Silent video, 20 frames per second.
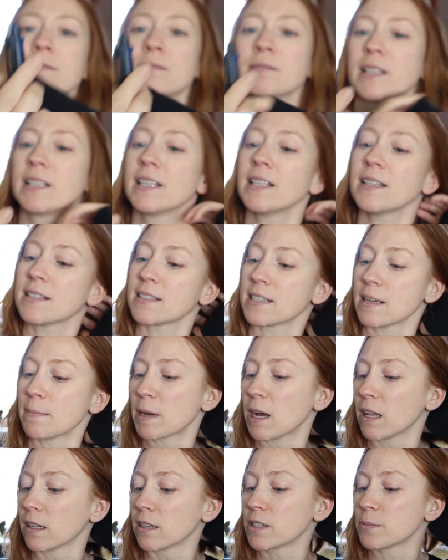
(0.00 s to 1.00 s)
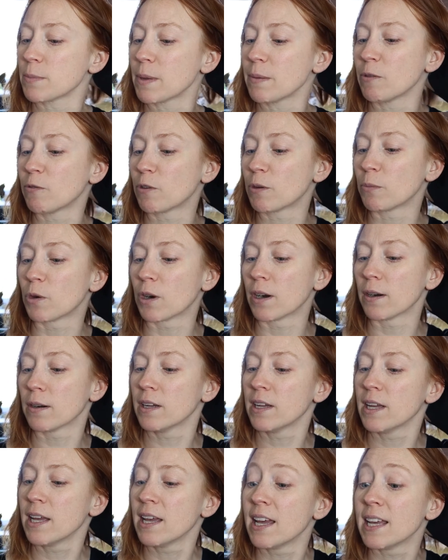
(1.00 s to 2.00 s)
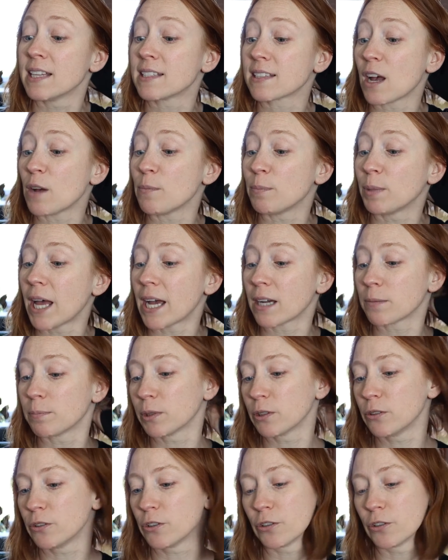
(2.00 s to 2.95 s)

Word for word: I think the same colors, maybe one more. It's got black, blue,